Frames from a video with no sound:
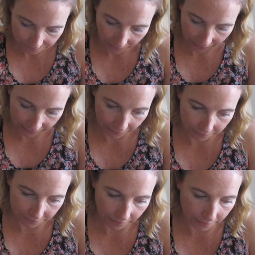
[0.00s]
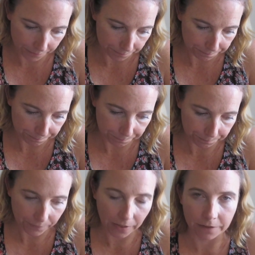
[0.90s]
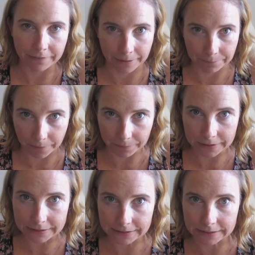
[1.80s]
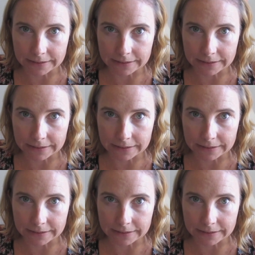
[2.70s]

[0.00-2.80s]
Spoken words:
I love hand puppets.